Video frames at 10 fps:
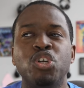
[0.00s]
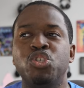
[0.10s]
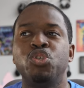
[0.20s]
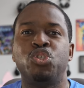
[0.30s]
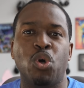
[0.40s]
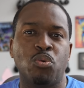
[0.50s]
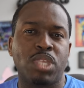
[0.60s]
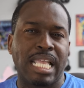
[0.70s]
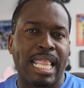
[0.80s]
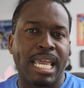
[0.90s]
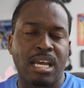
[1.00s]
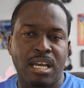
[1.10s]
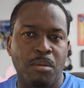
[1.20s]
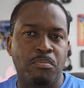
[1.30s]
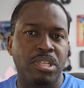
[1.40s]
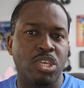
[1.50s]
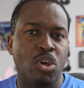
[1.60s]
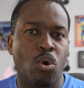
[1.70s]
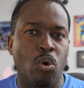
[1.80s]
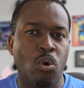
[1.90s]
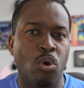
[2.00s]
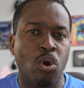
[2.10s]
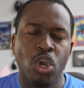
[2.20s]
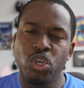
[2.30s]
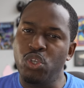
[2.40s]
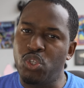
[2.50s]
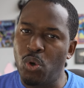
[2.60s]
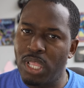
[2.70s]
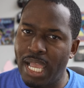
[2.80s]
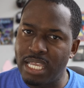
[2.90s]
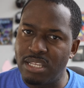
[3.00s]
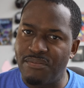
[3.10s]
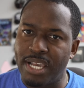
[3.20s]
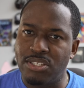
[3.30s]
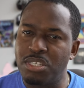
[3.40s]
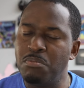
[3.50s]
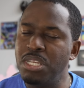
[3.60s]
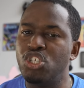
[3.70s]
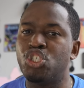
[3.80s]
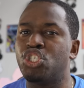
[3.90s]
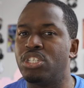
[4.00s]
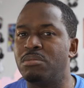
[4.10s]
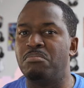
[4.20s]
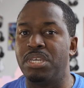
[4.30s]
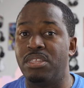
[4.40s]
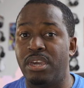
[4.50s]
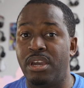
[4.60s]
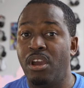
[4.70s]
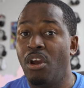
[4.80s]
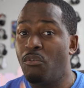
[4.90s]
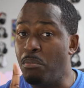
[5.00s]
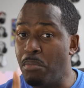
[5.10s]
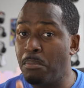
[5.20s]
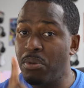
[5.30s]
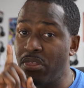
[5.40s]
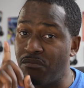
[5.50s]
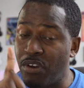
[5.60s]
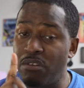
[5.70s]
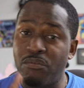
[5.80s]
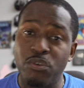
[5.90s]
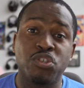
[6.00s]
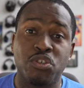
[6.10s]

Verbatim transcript: because you don't like a company or you don't like a device doesn't mean you shouldn't be there. Remember the very first